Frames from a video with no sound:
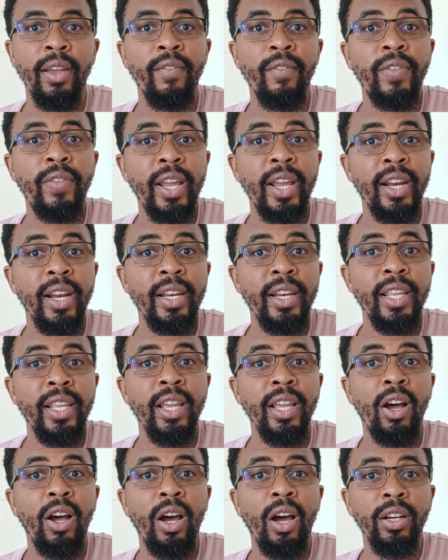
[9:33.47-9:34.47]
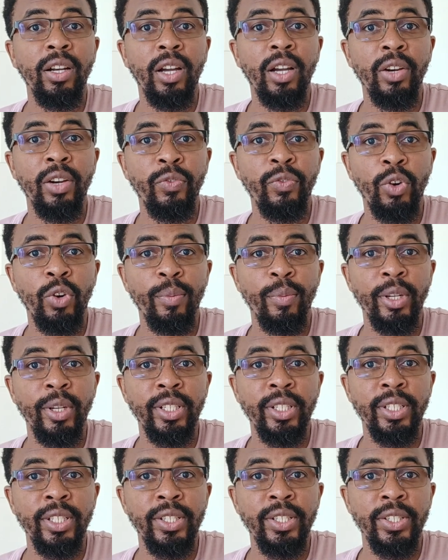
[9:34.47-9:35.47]
Finally,
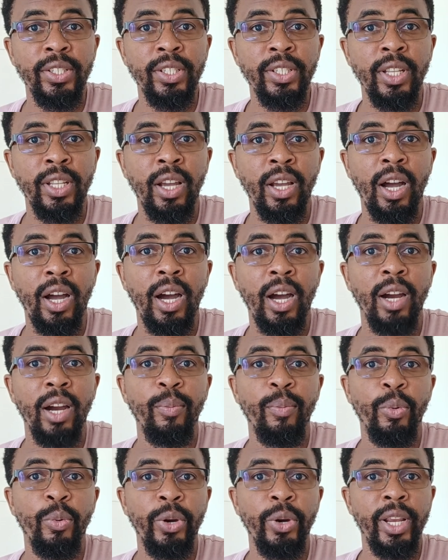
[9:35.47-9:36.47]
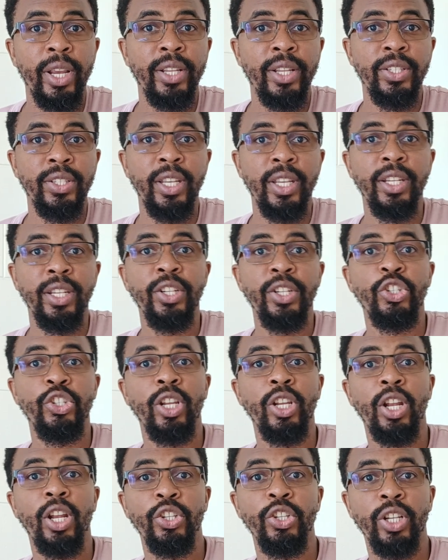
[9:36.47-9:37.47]
unconformities are breaks in the
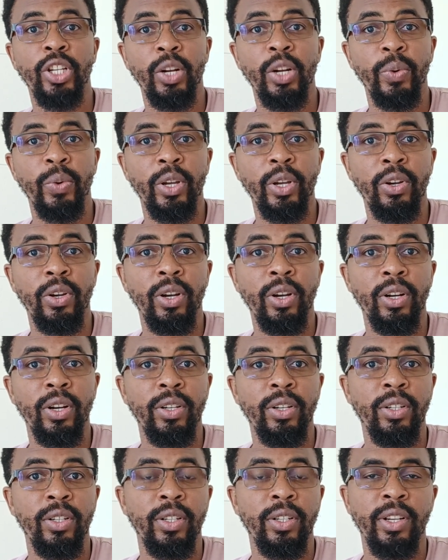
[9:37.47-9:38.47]
geological record.